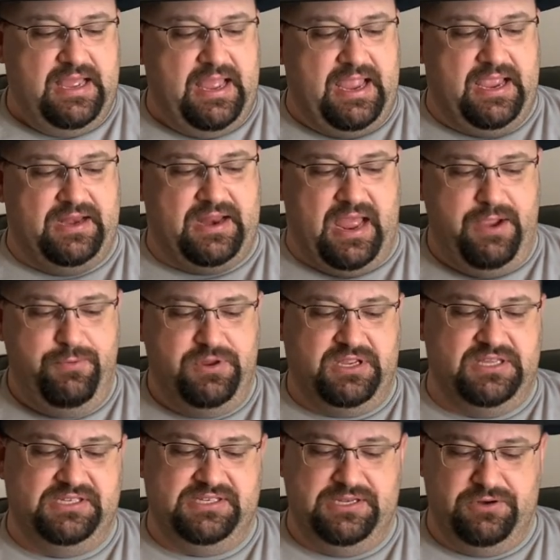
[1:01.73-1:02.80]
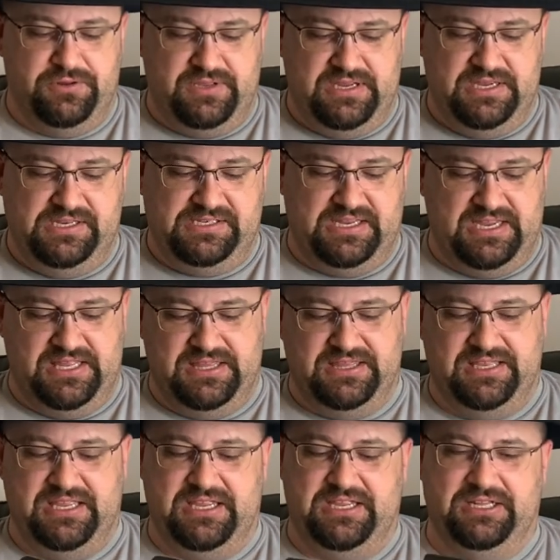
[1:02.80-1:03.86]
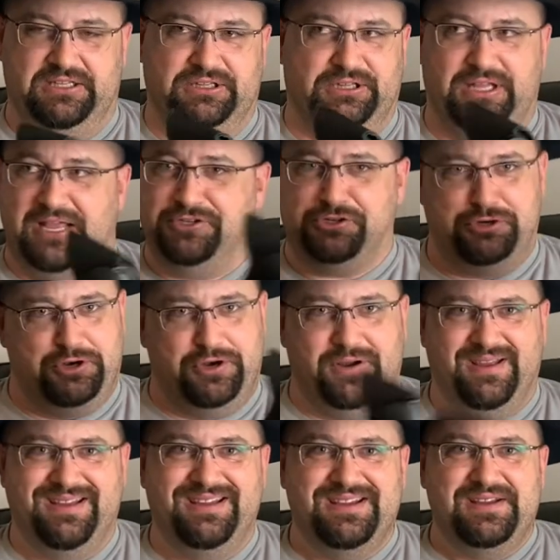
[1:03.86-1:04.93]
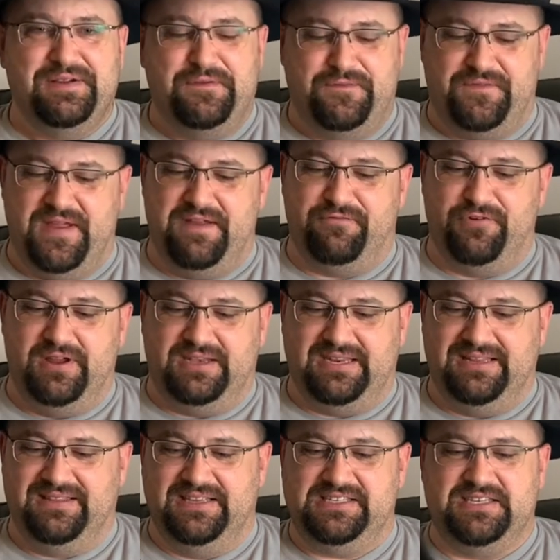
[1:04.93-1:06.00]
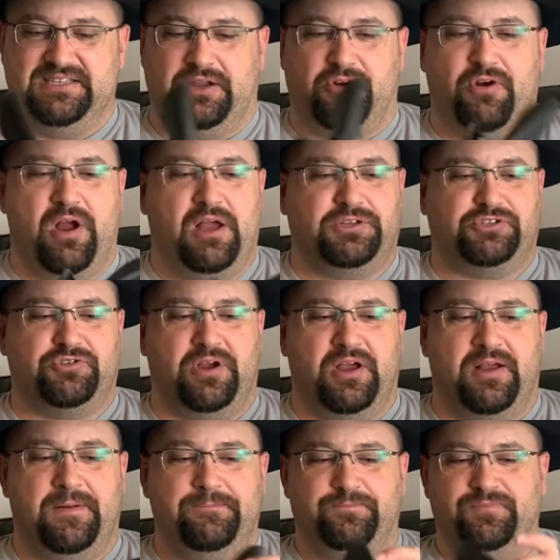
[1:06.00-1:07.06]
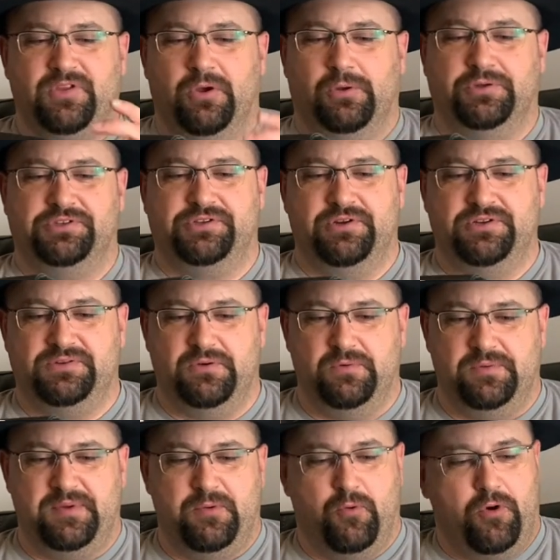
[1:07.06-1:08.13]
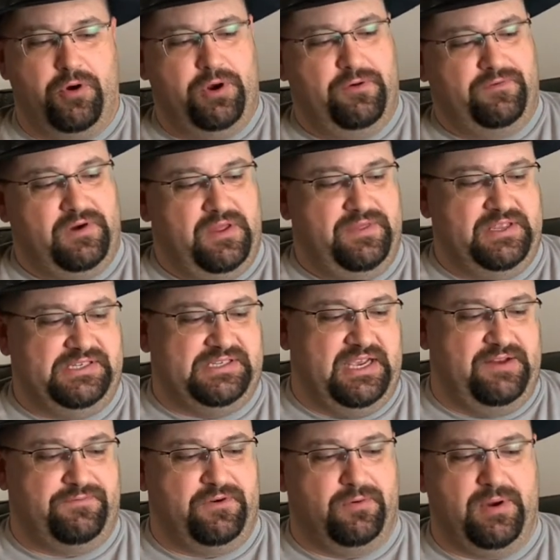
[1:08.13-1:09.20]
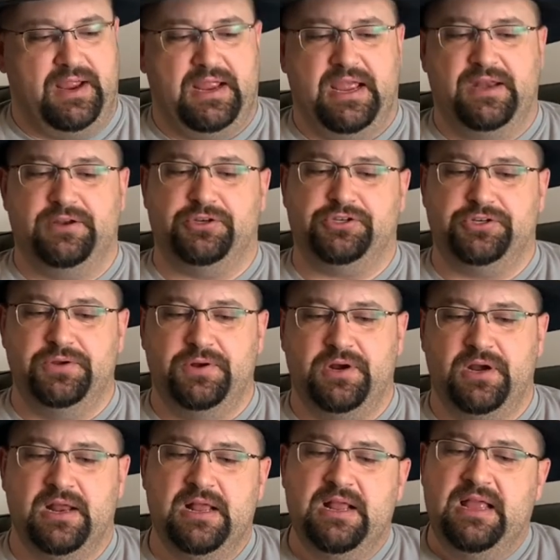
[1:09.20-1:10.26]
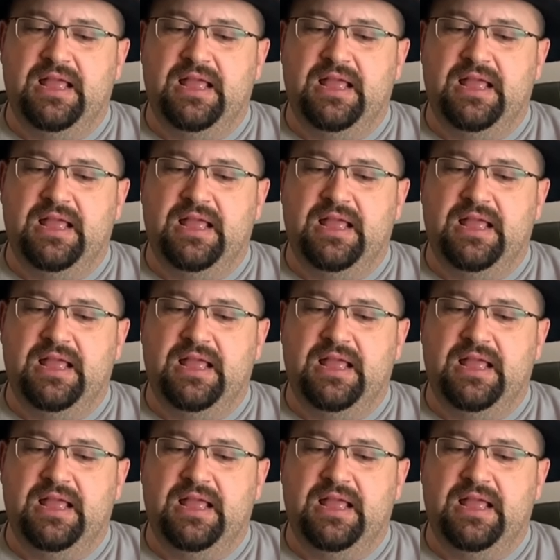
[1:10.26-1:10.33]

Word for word: And I would consider these in the lesser favorite. This is a cross draw holster, so it would be worn over on this side for a right-handed shooter.